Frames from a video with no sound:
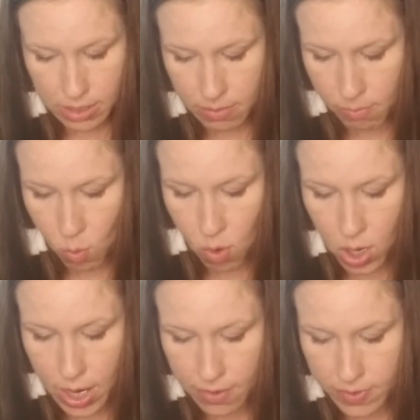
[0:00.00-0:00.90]

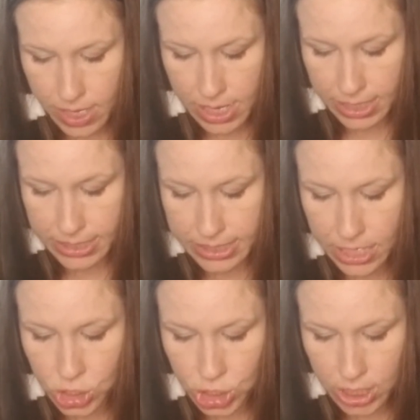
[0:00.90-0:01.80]
More of the
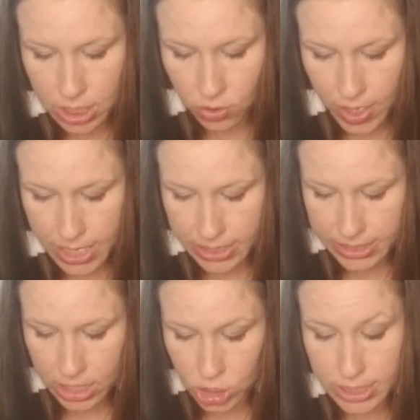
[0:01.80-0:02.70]
grade
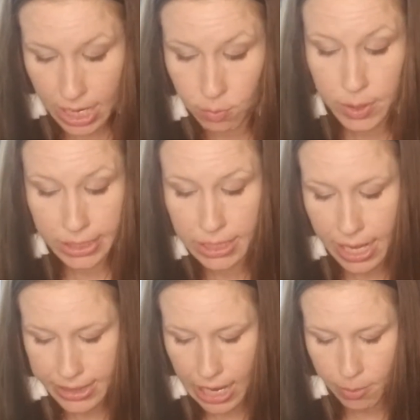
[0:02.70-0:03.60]
extensions. I really
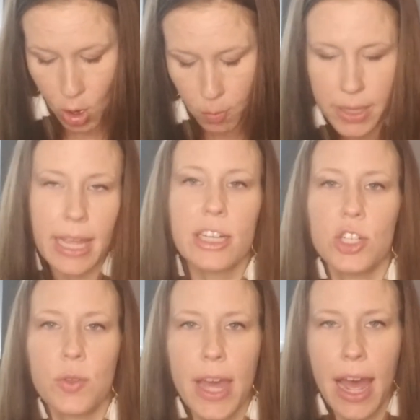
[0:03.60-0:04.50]
like that. I'm hoping they
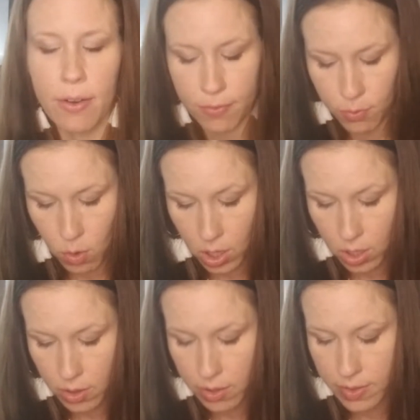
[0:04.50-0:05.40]
do that
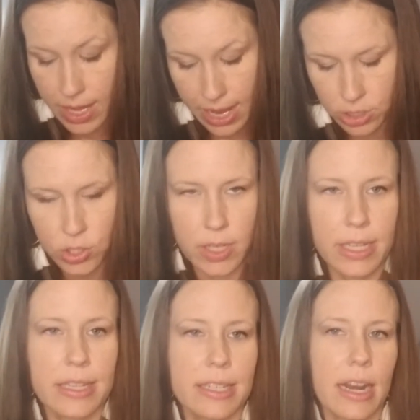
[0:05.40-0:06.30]
for the extras
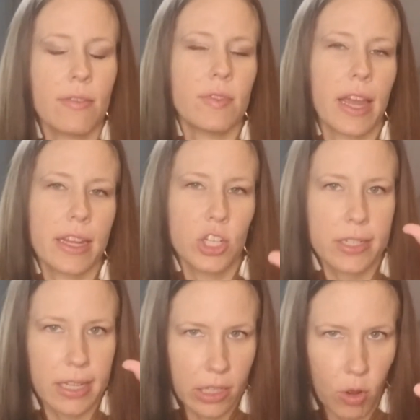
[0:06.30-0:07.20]
instead of
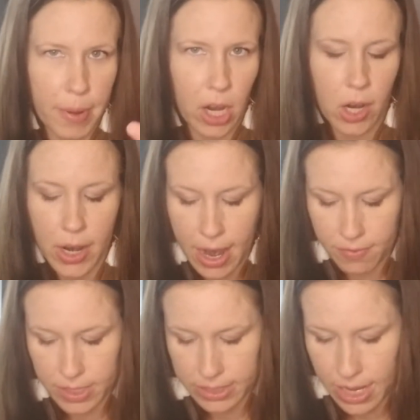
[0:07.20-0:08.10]
just a little
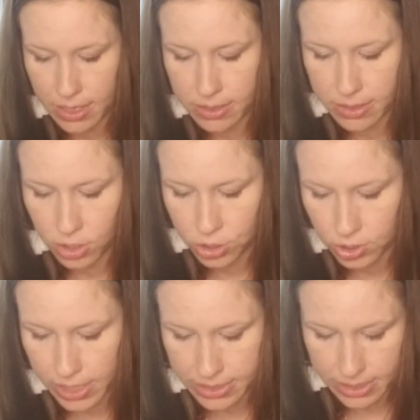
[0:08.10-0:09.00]
paragraph that says, here's
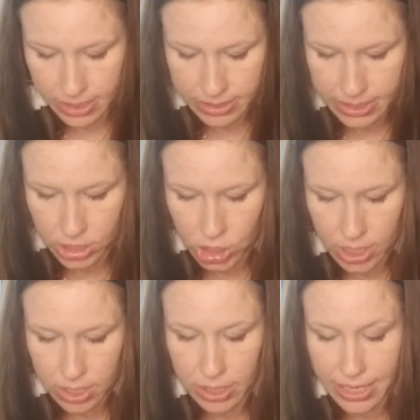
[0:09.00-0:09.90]
your lesson
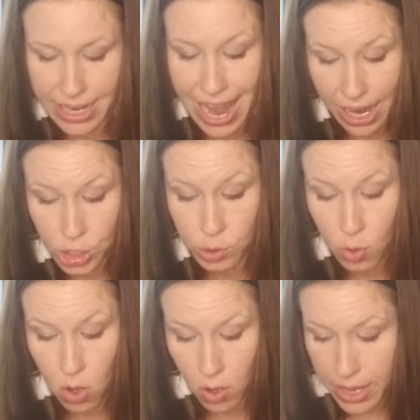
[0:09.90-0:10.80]
extension, like an
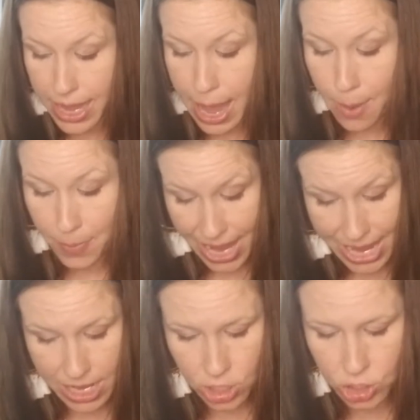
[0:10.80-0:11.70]
actual
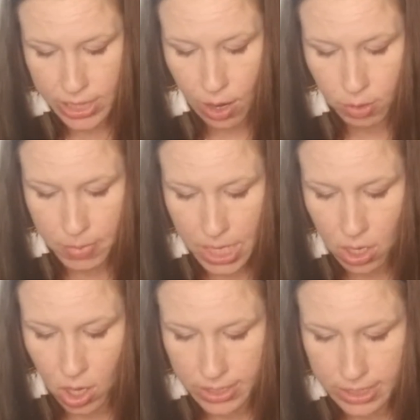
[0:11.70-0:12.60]
page. That would be
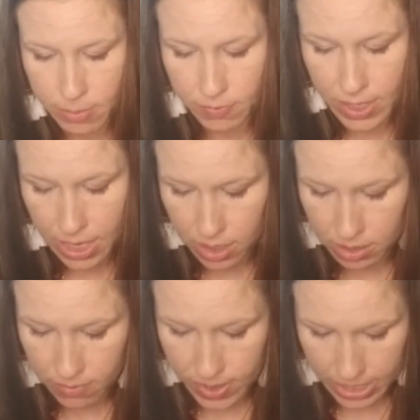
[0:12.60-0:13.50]
awesome if
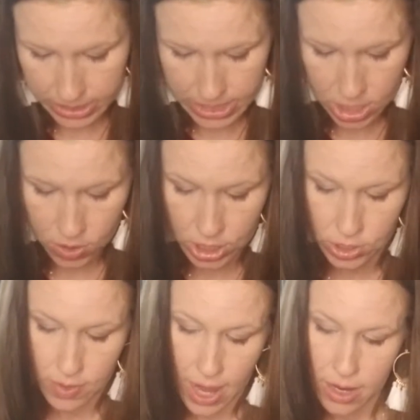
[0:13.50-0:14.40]
they continue to
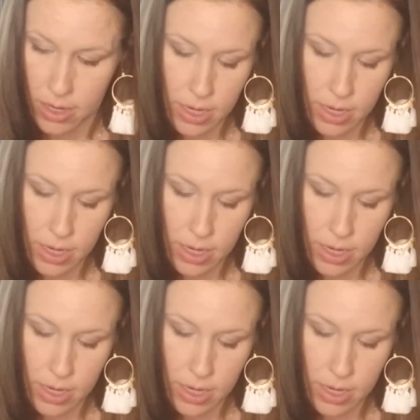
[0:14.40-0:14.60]
do that.